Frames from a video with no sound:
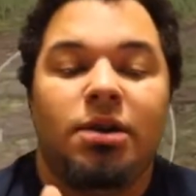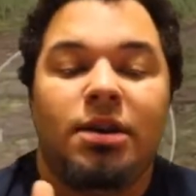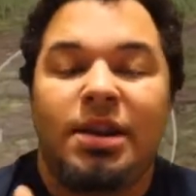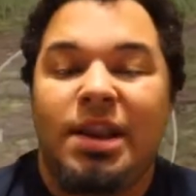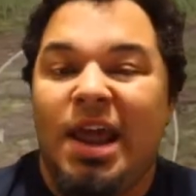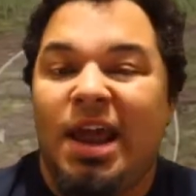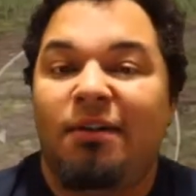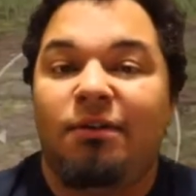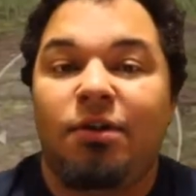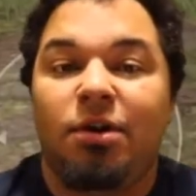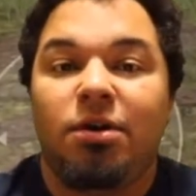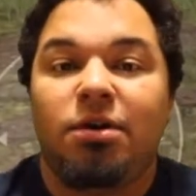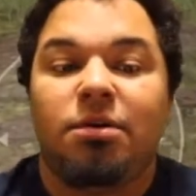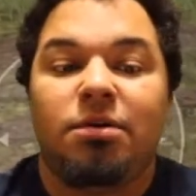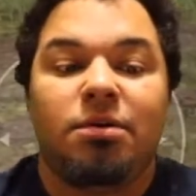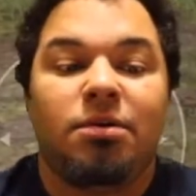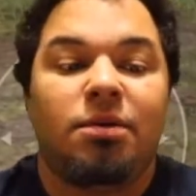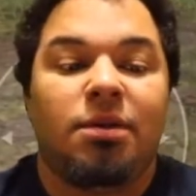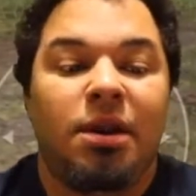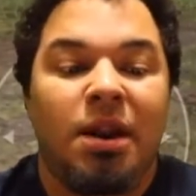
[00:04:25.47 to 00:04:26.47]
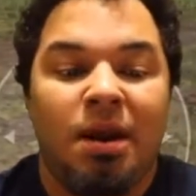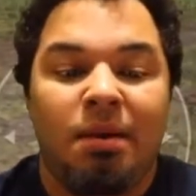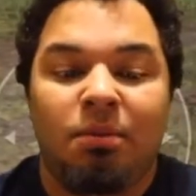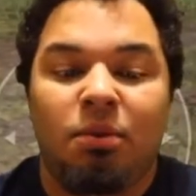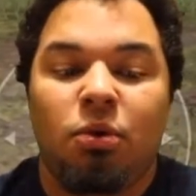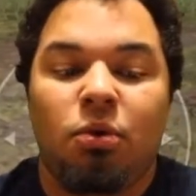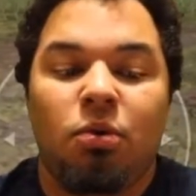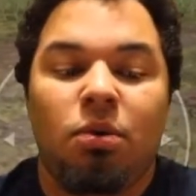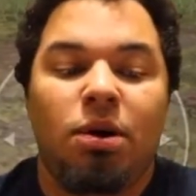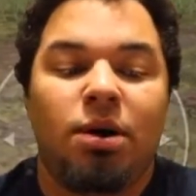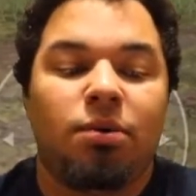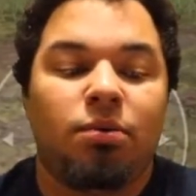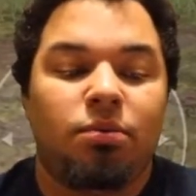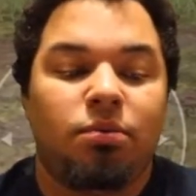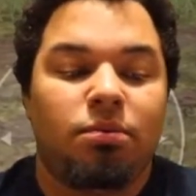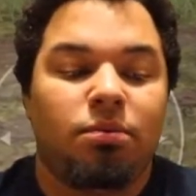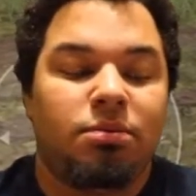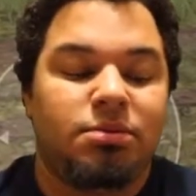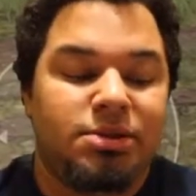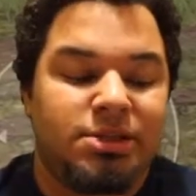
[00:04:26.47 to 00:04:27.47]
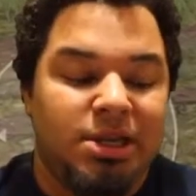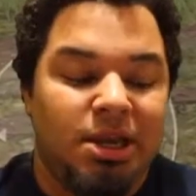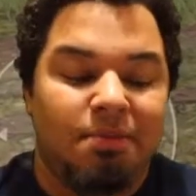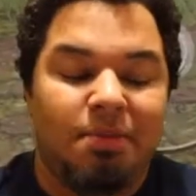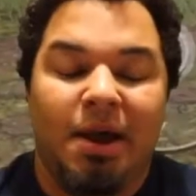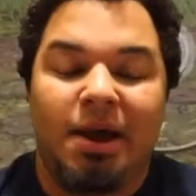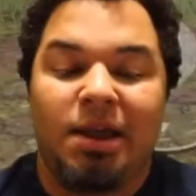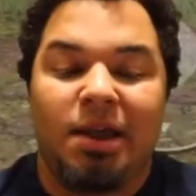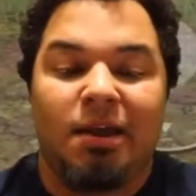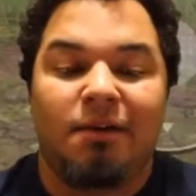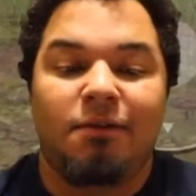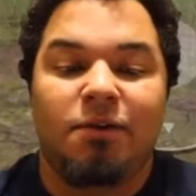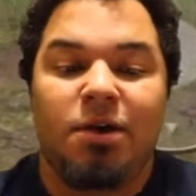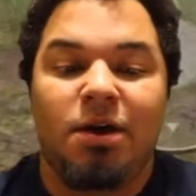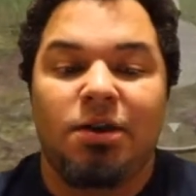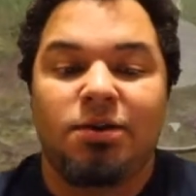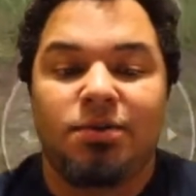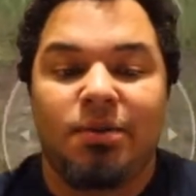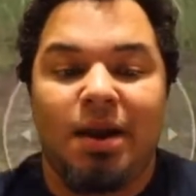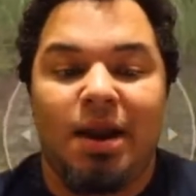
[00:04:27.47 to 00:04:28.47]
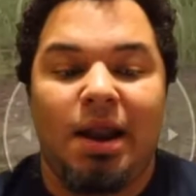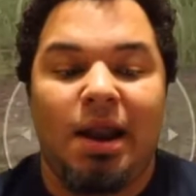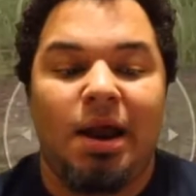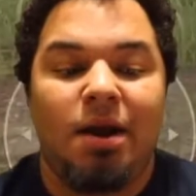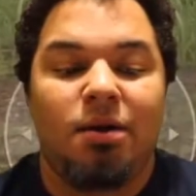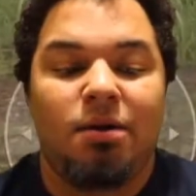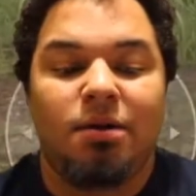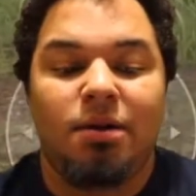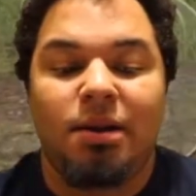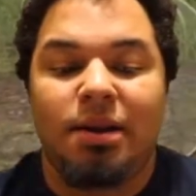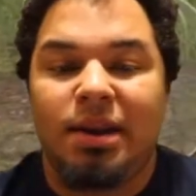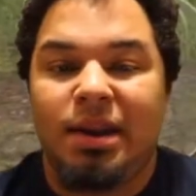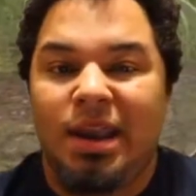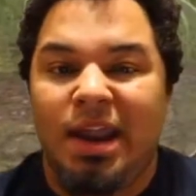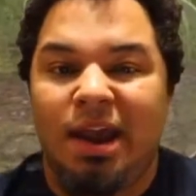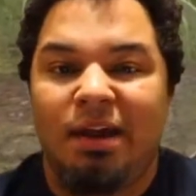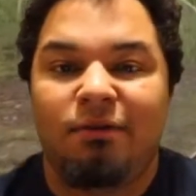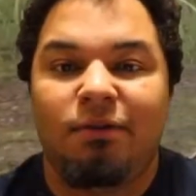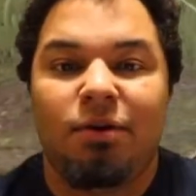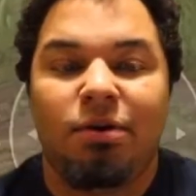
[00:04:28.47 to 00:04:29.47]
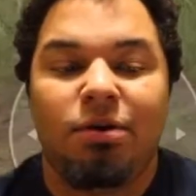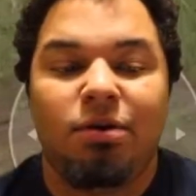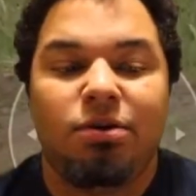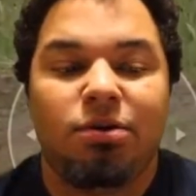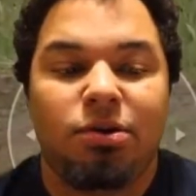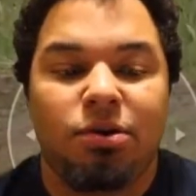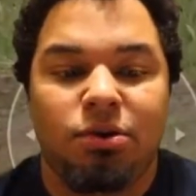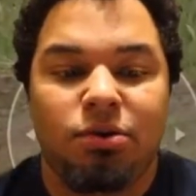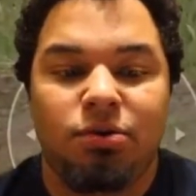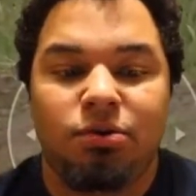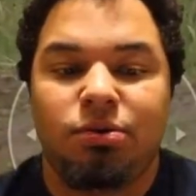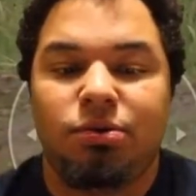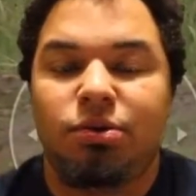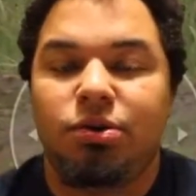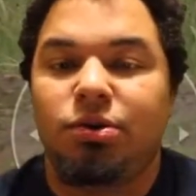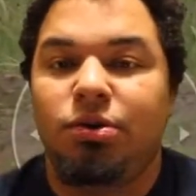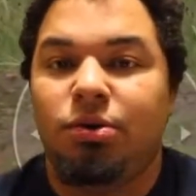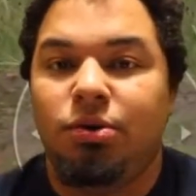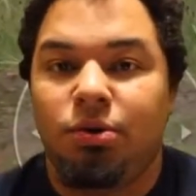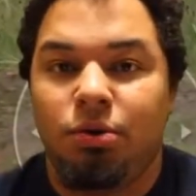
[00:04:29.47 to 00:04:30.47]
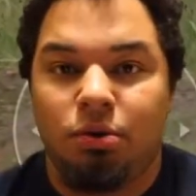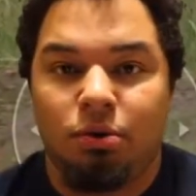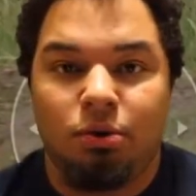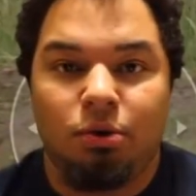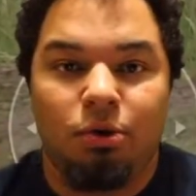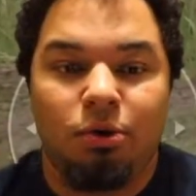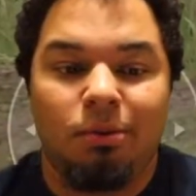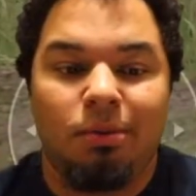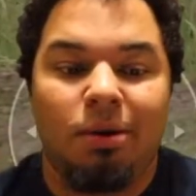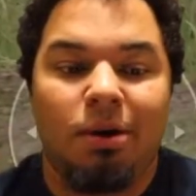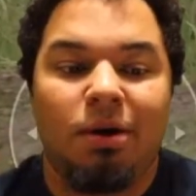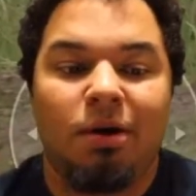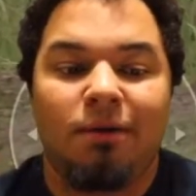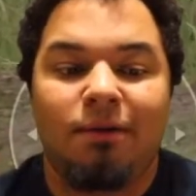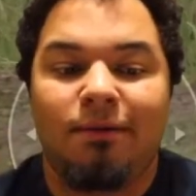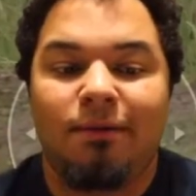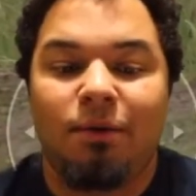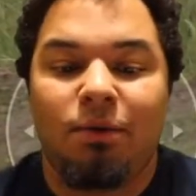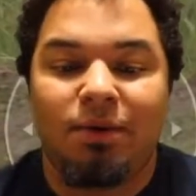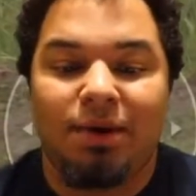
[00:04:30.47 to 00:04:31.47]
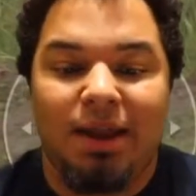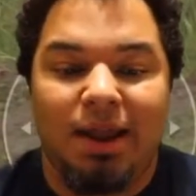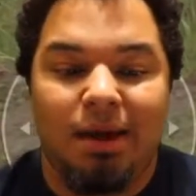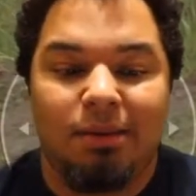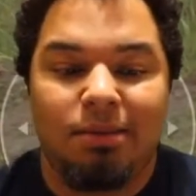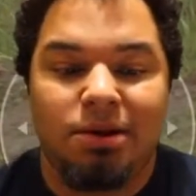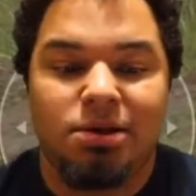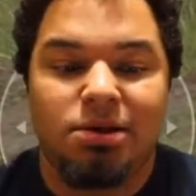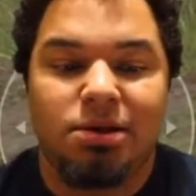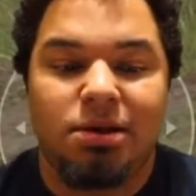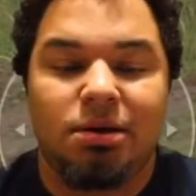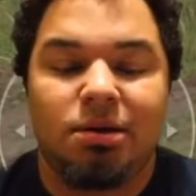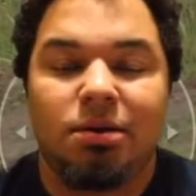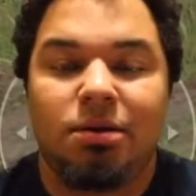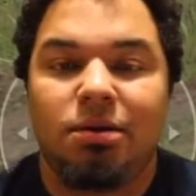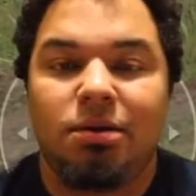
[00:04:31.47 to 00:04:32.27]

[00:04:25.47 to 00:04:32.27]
Number one tip I can give you guys right now, never use your crowbar for damaging.